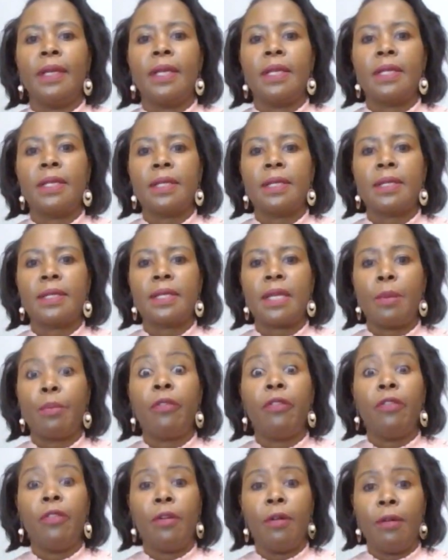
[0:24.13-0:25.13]
step
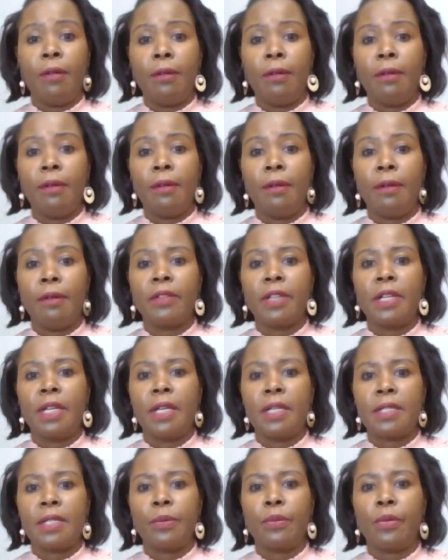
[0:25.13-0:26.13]
four of the
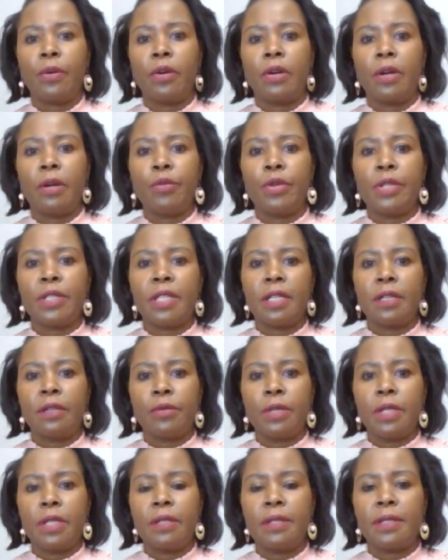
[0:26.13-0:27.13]
nursing program. We started
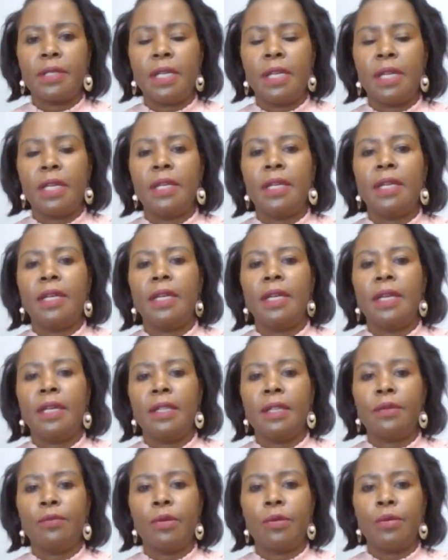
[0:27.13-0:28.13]
with CNA and
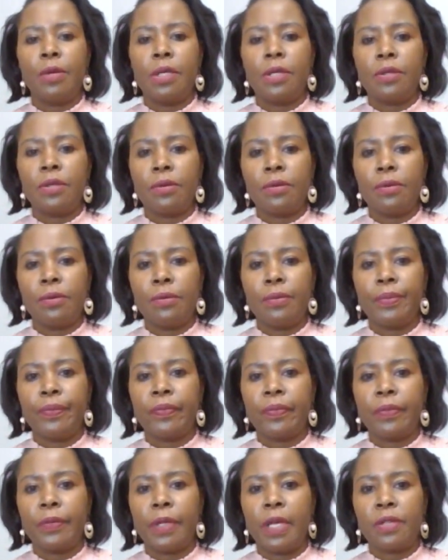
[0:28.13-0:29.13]
then we went to
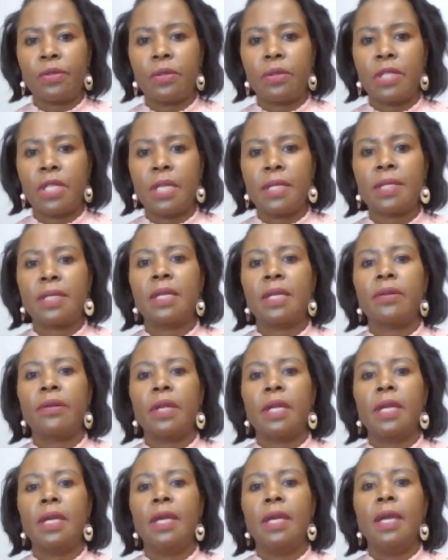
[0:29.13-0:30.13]
associate's
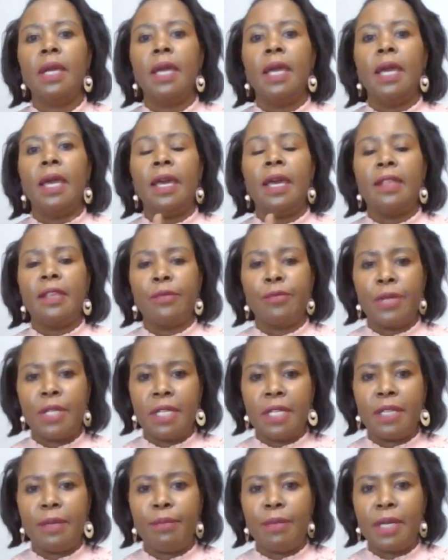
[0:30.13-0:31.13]
degree and then we
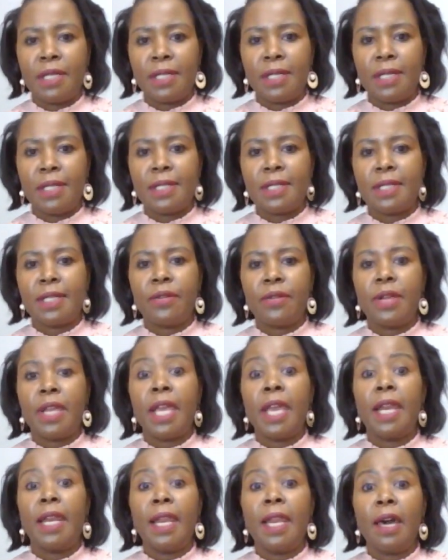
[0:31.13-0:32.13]
did the bachelor's degree.
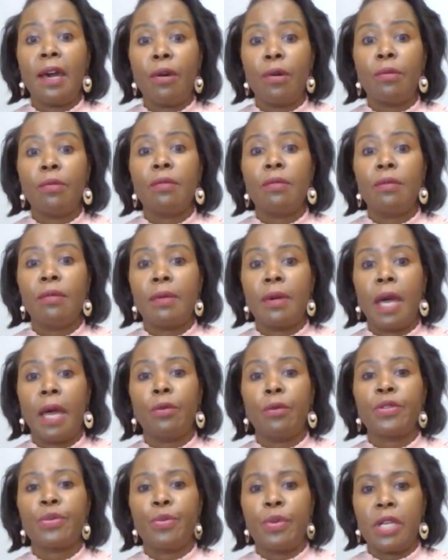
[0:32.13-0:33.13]
And now I
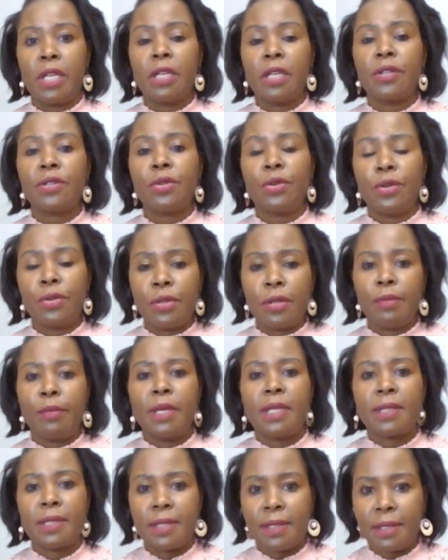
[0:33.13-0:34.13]
was bringing to you the
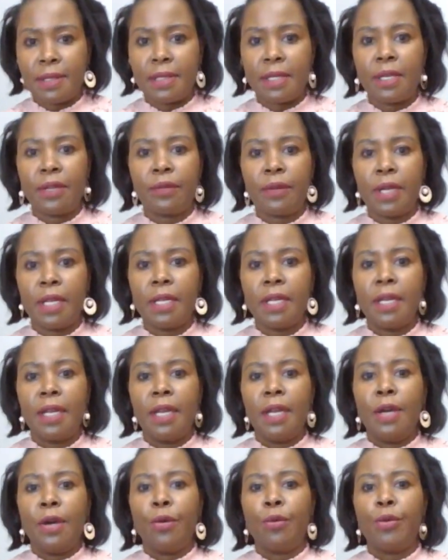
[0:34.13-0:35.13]
master's degree,
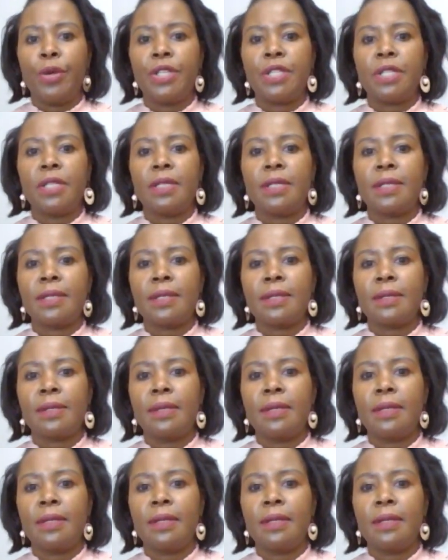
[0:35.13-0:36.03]
which is